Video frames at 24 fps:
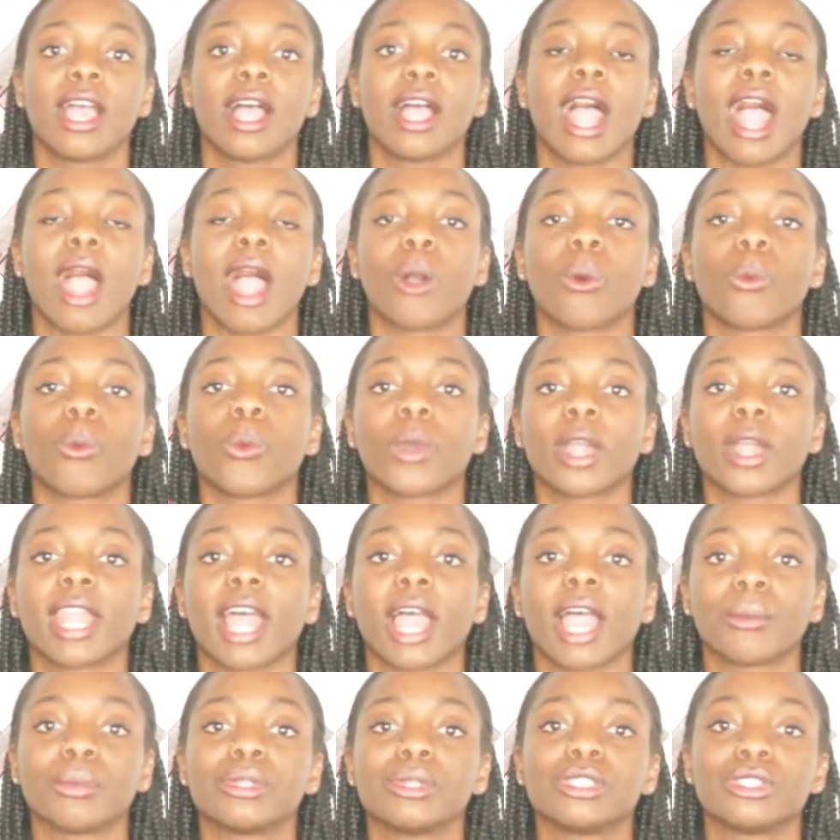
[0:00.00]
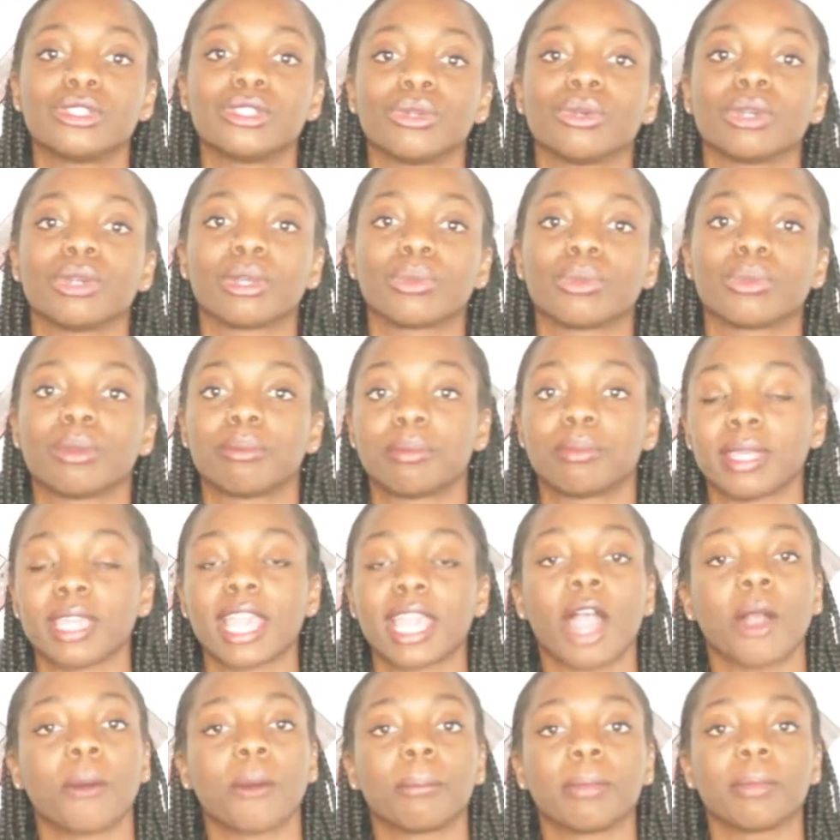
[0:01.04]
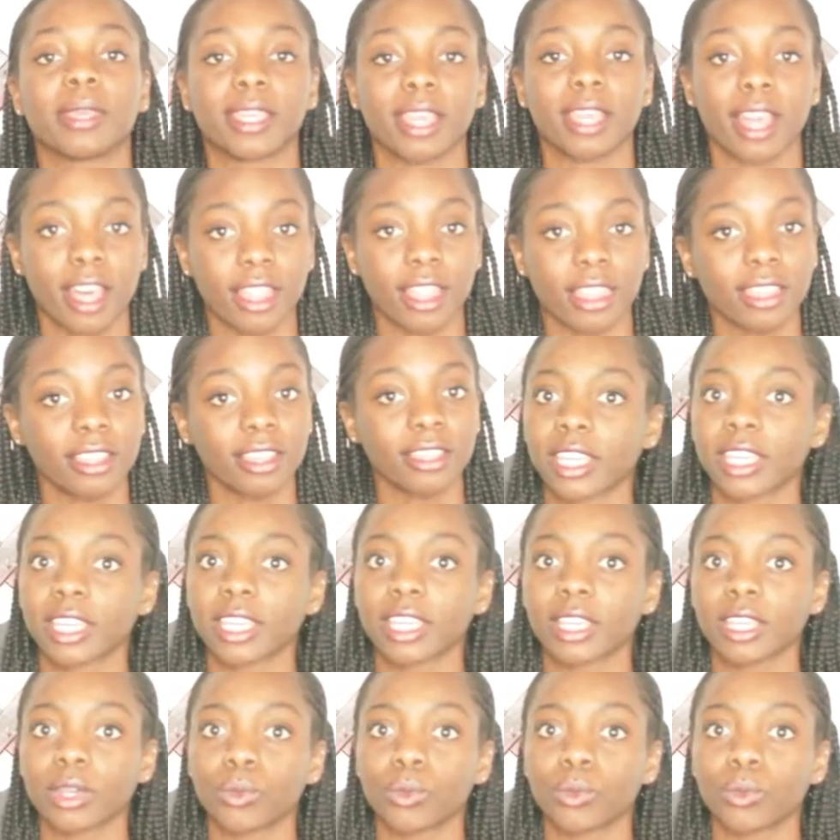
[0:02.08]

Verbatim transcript: how what I was doing would be helping others.